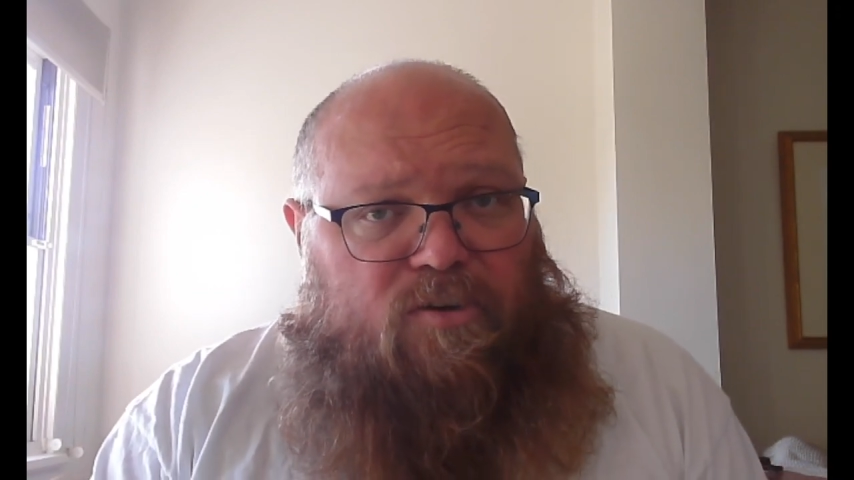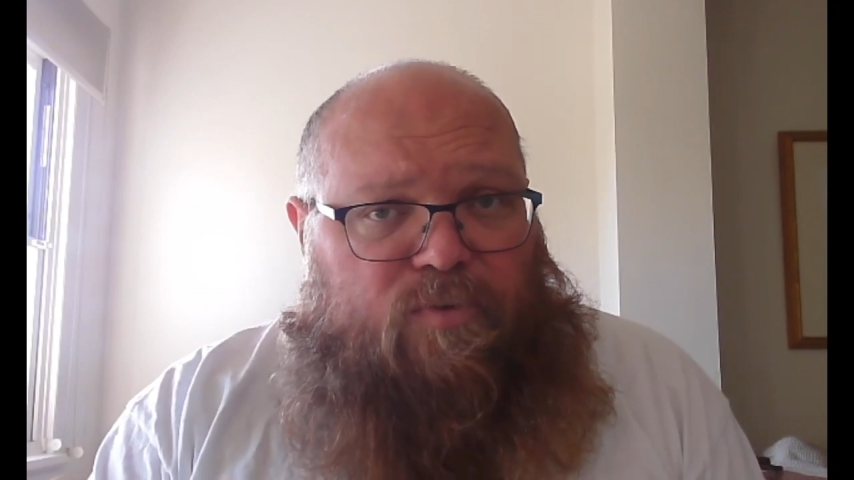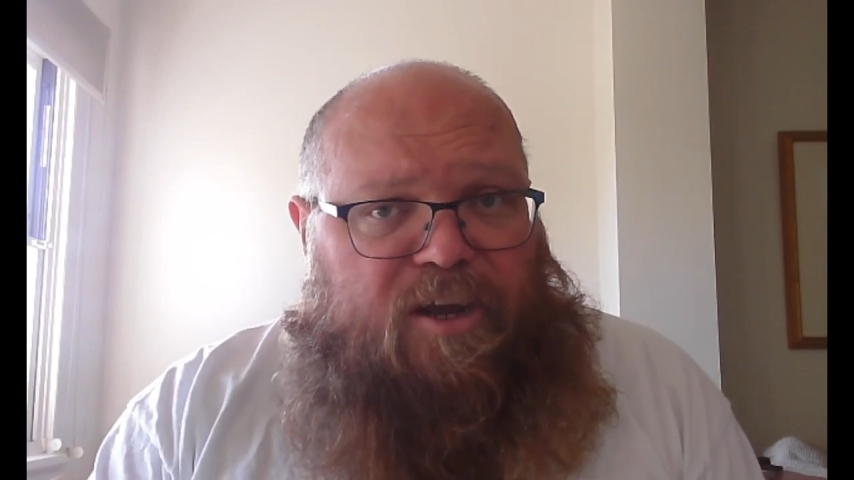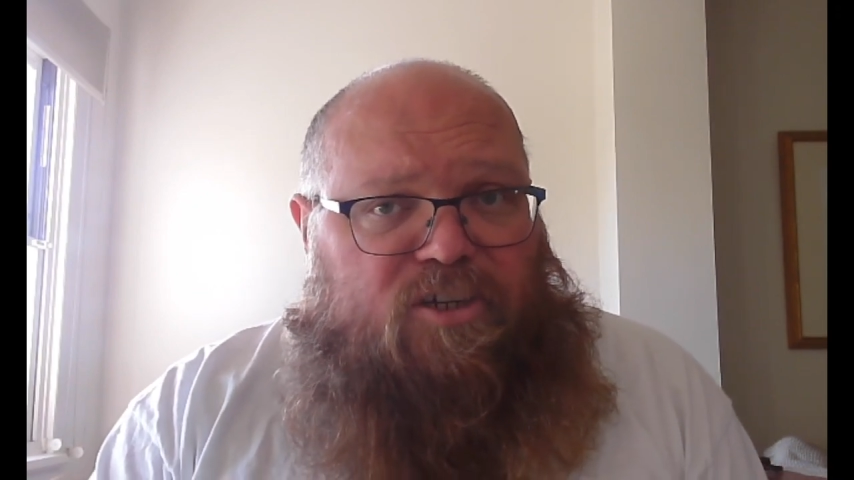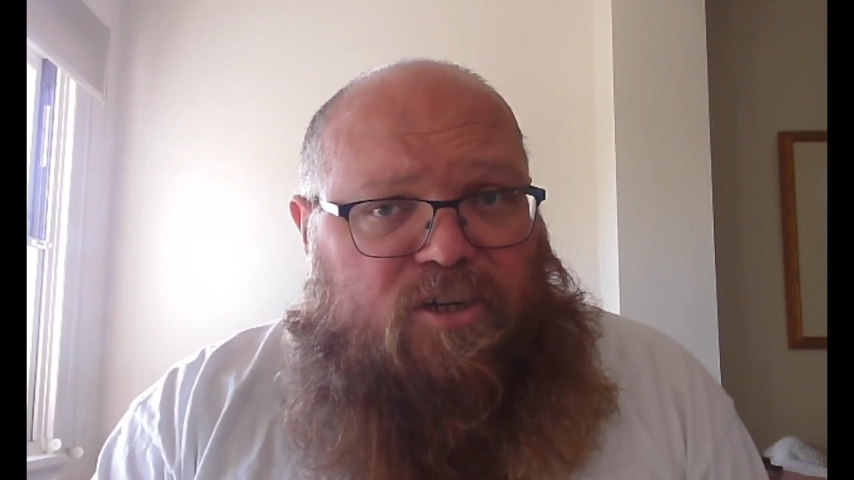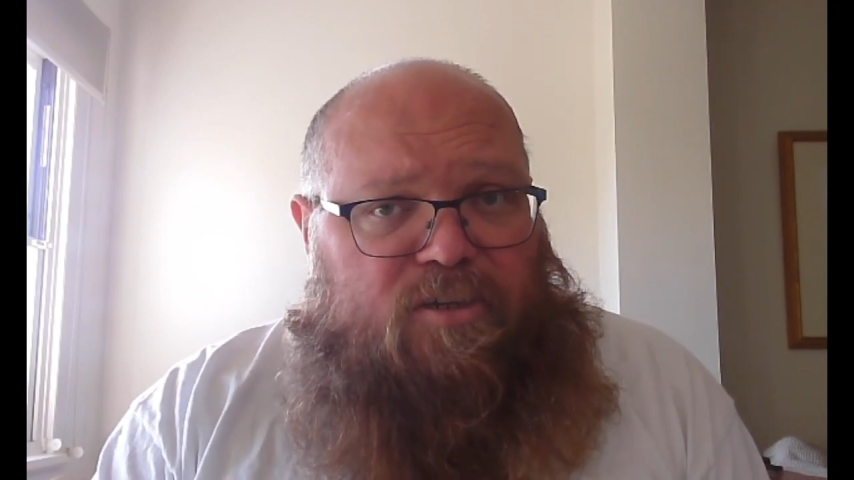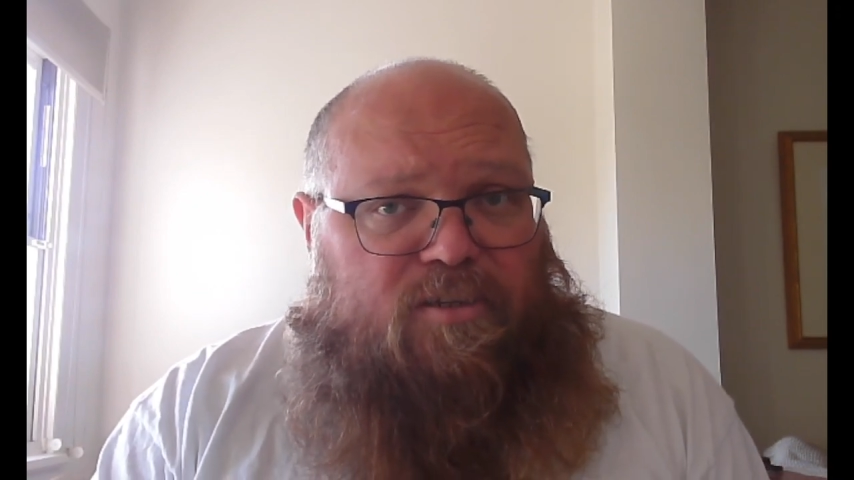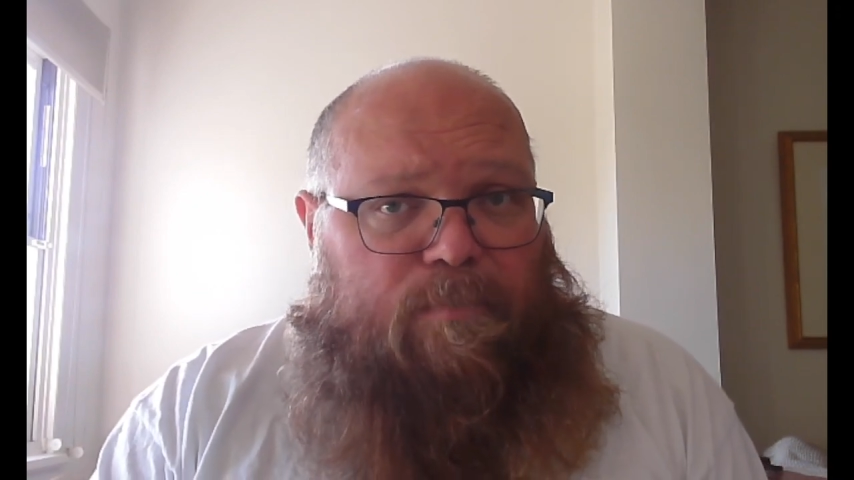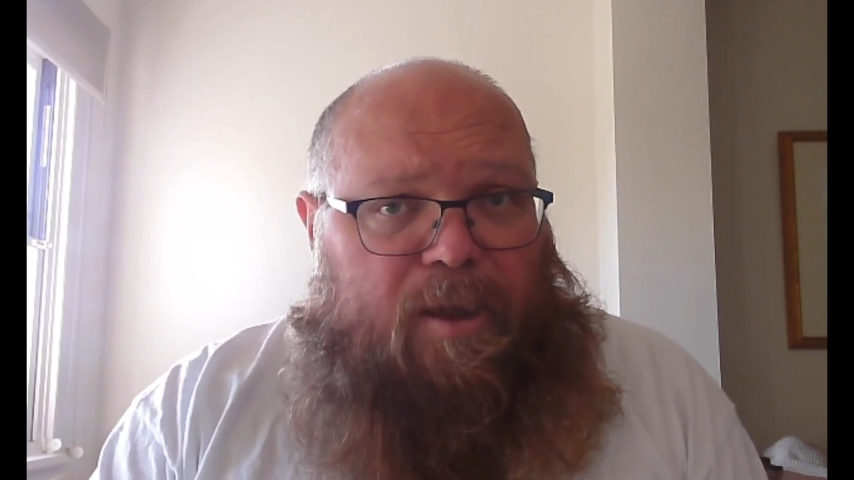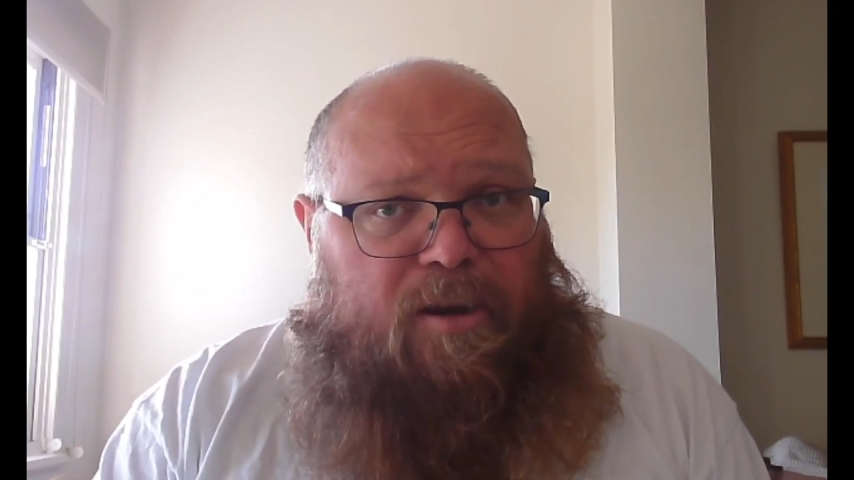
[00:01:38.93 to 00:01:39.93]
directions
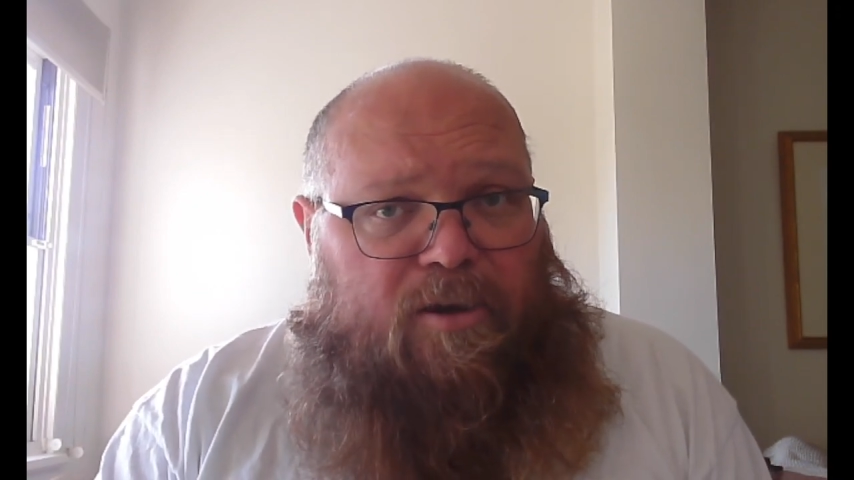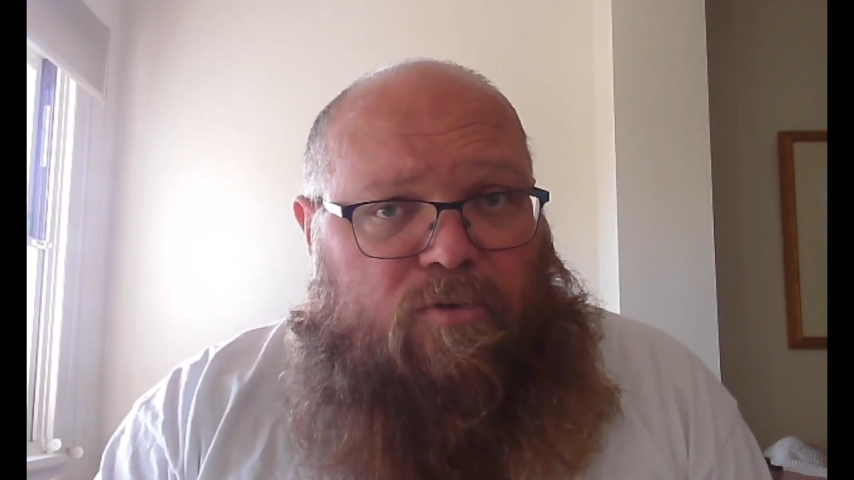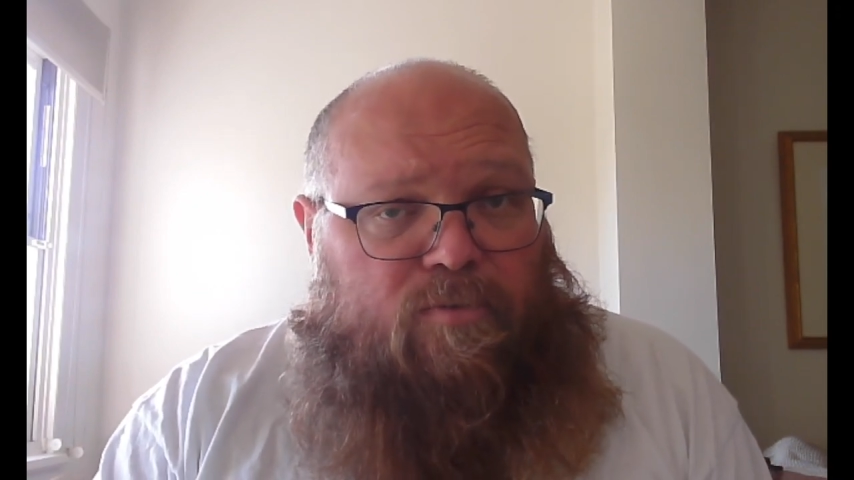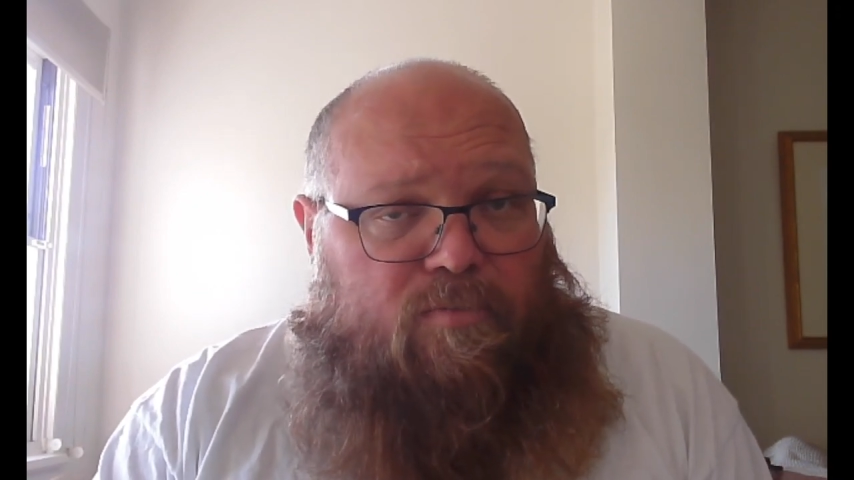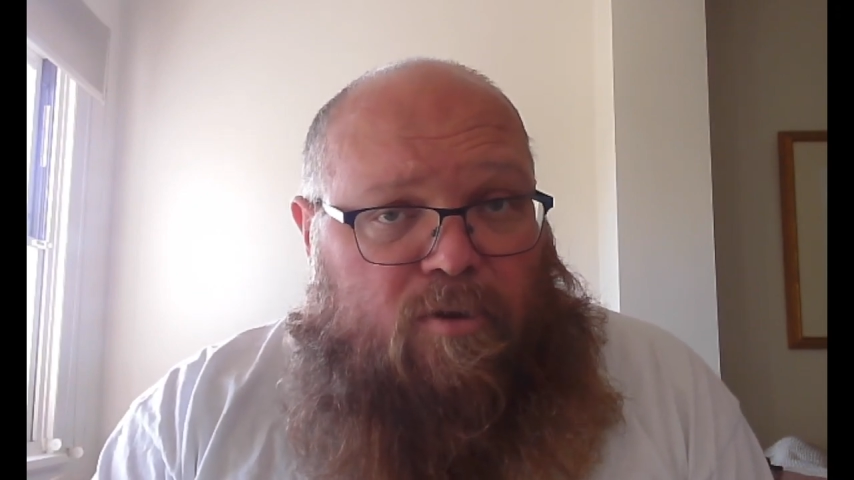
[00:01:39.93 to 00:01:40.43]
depending on